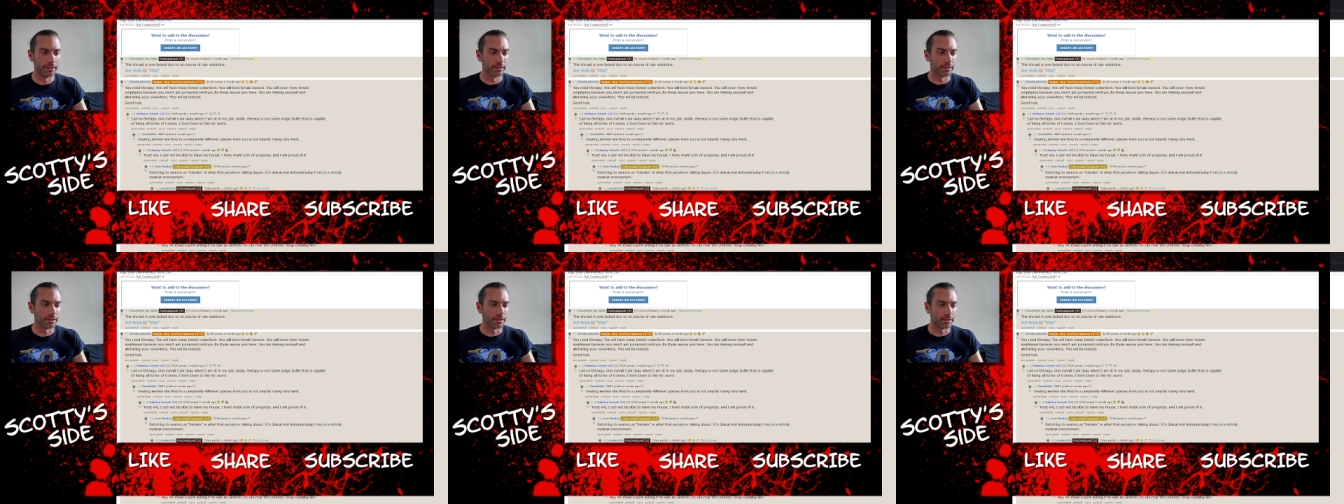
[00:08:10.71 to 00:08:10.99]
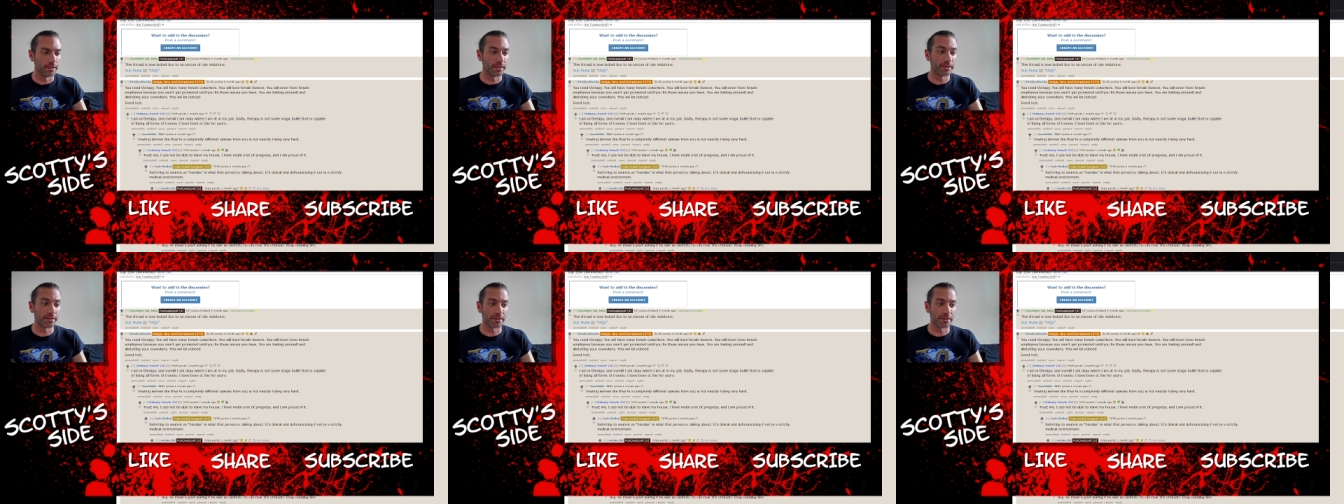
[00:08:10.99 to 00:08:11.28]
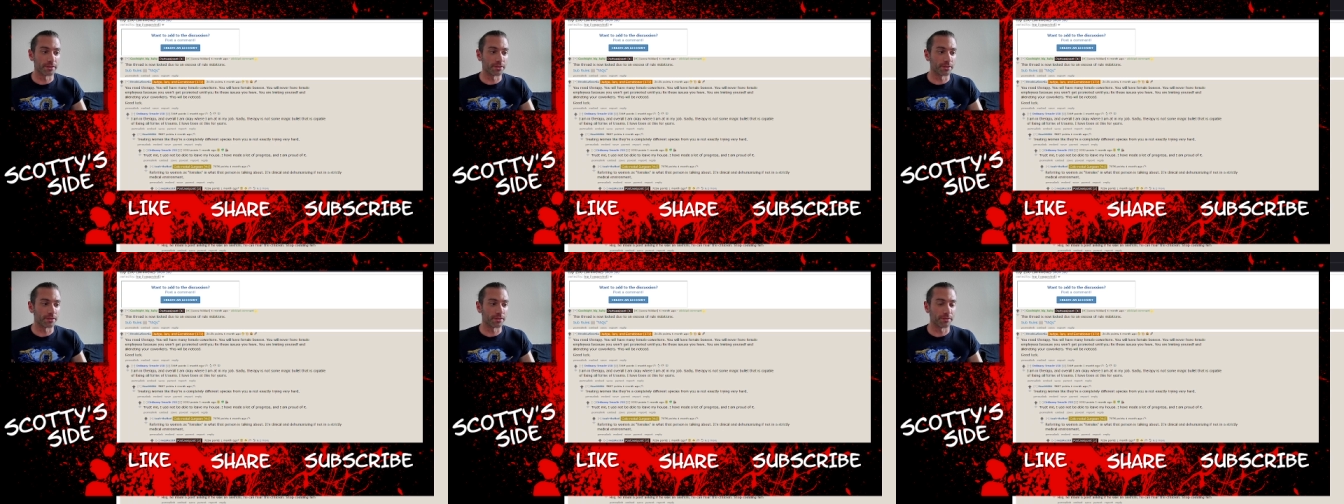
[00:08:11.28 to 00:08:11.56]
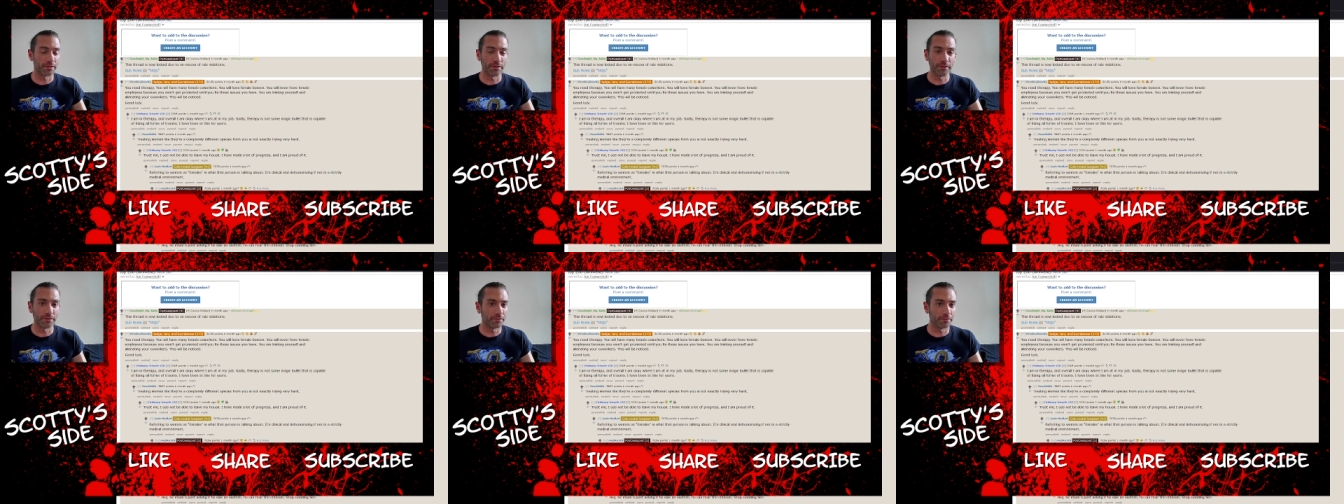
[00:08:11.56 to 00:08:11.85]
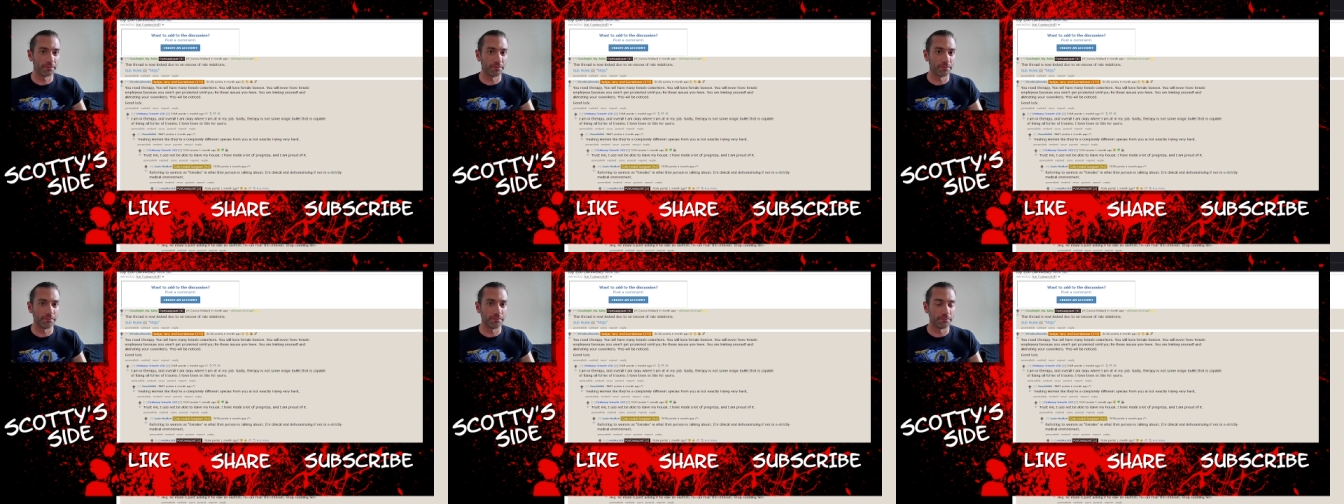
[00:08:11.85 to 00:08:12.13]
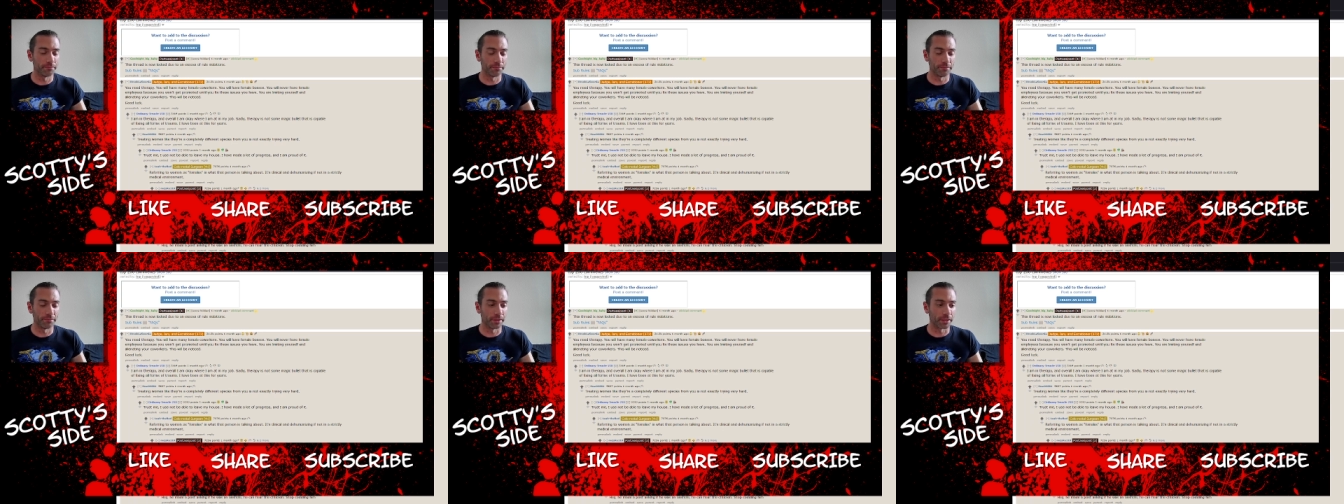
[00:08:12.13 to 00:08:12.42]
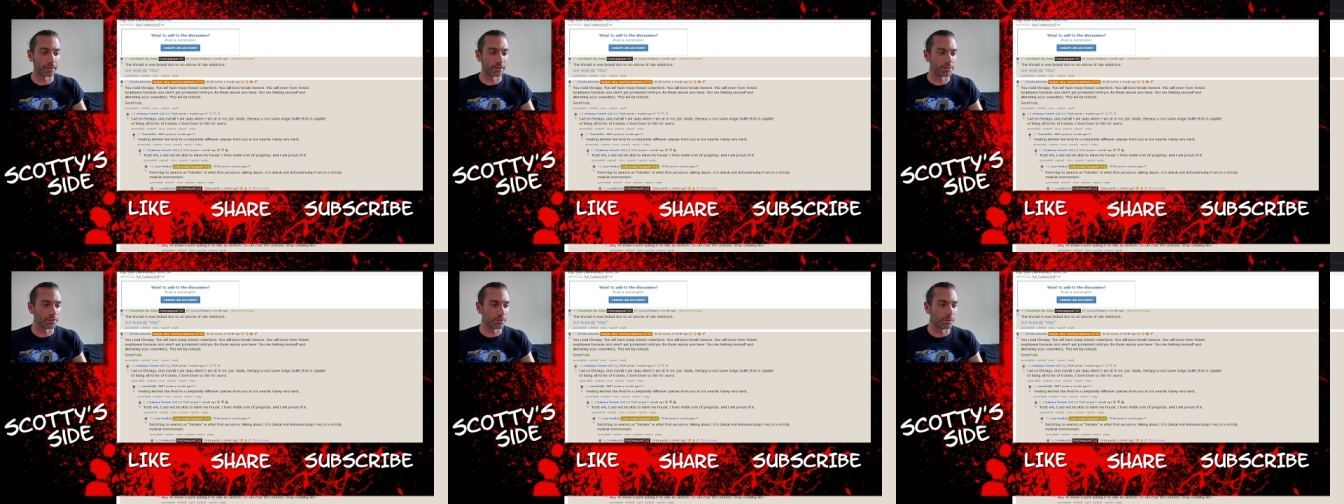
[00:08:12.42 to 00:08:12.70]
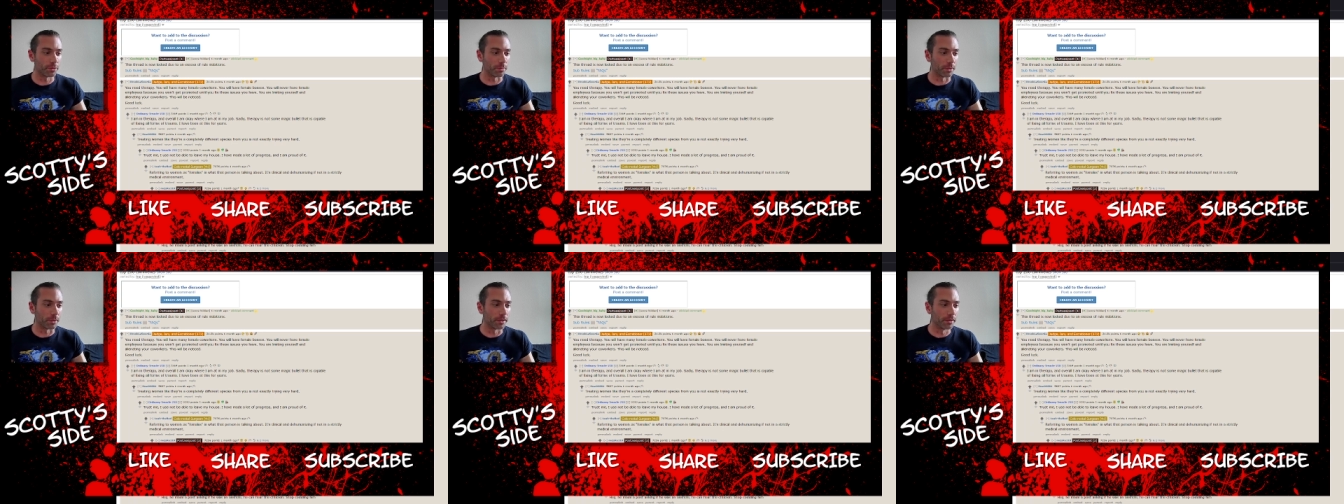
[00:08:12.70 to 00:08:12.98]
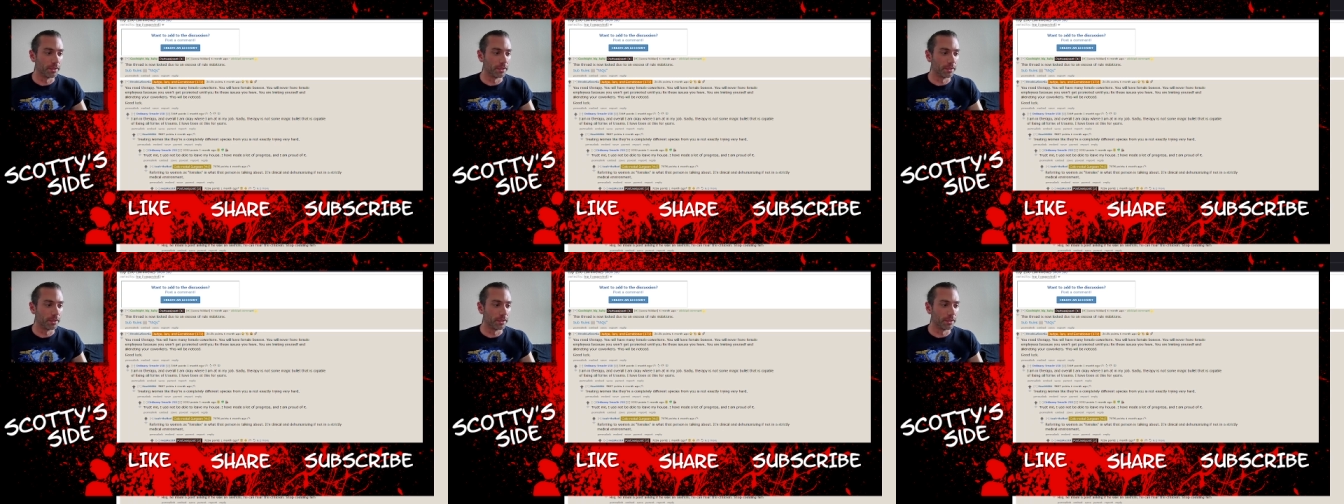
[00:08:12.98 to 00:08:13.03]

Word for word: This is fucking stupid.